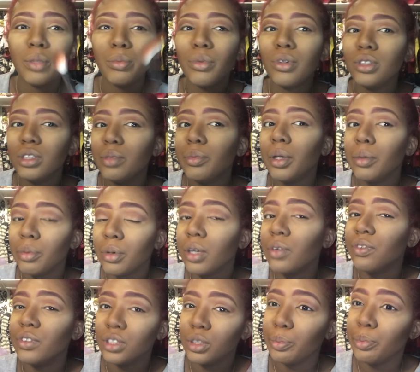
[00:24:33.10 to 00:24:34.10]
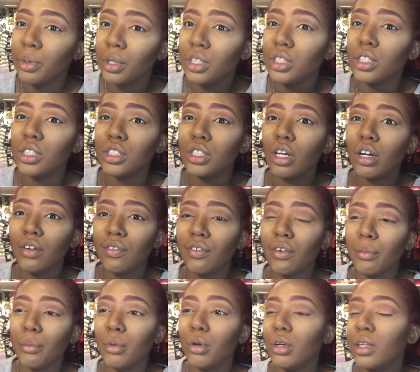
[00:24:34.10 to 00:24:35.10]
Most of my brushes are
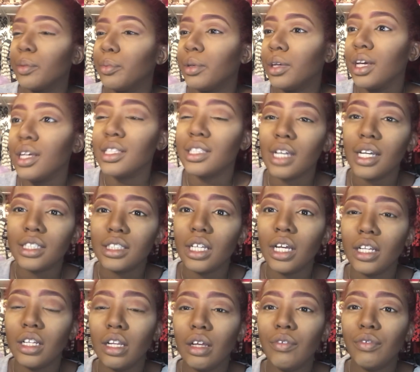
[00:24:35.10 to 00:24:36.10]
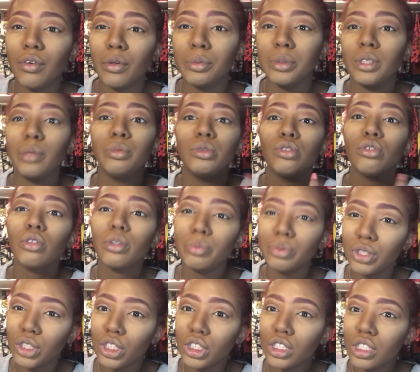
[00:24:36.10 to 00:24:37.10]
from Morphe because I signed up for a
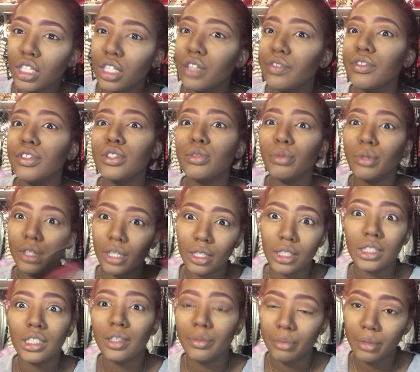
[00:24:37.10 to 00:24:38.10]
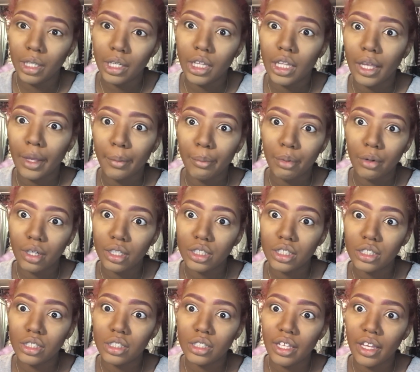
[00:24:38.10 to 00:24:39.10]
subscription service where they send me like
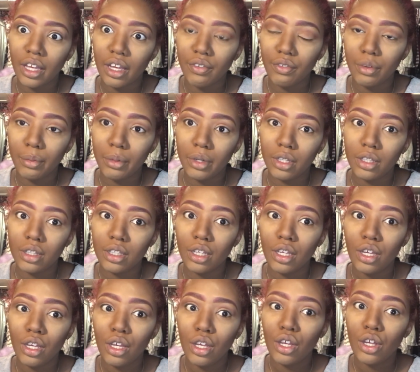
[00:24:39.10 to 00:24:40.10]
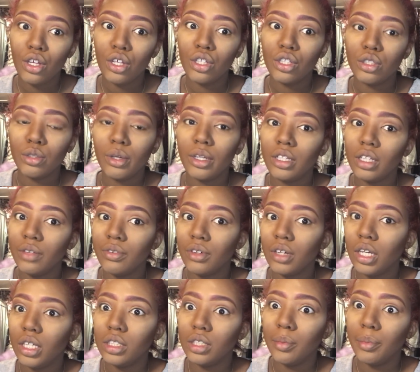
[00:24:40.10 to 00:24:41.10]
brushes every month. So I
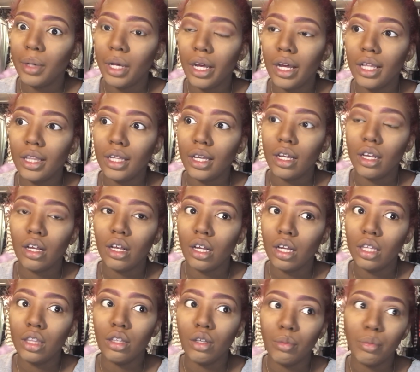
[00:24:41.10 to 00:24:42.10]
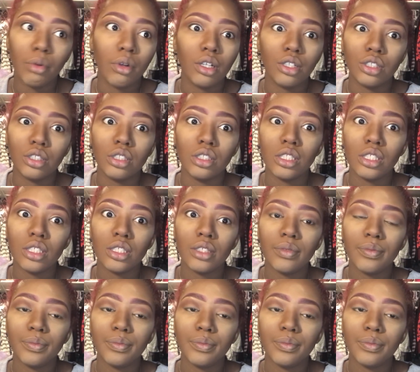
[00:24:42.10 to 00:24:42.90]
never had to buy like other brushes.